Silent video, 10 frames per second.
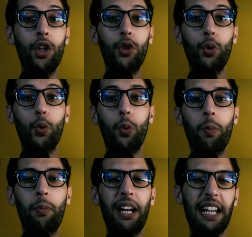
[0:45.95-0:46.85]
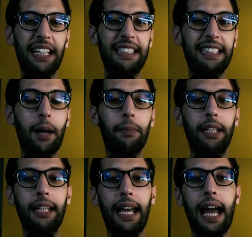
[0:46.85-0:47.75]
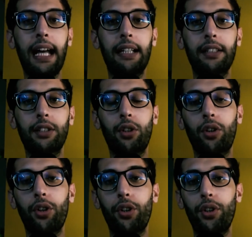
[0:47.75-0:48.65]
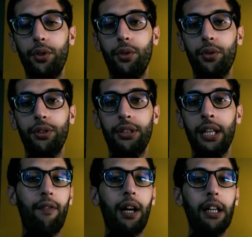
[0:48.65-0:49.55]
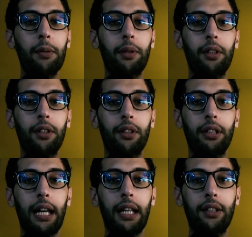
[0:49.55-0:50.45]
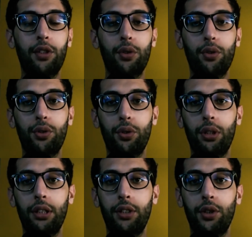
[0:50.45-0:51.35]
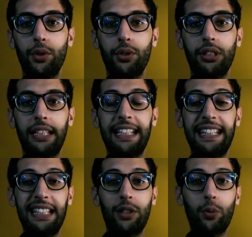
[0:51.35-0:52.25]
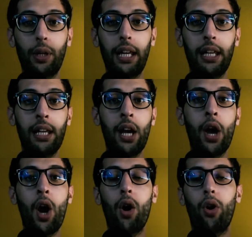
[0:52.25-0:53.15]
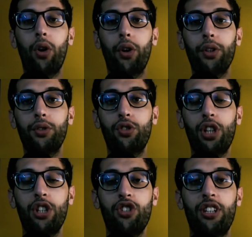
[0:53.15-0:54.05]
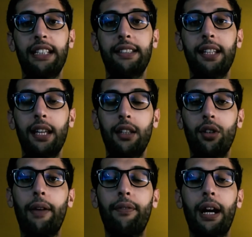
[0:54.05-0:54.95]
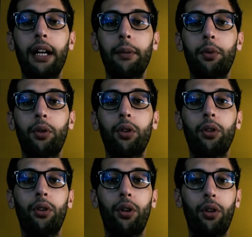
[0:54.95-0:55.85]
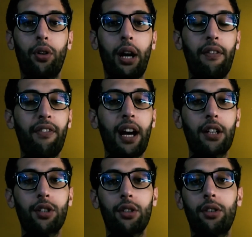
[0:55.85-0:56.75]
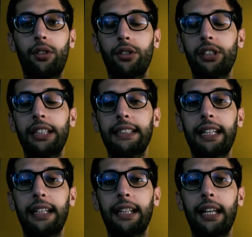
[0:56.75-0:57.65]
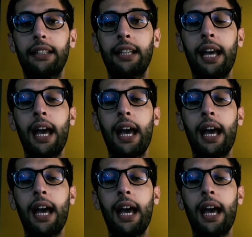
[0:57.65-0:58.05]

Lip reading: you break something else, or you use a variable that you shouldn't use in this way, or you change the state of a variable or a function or things like that.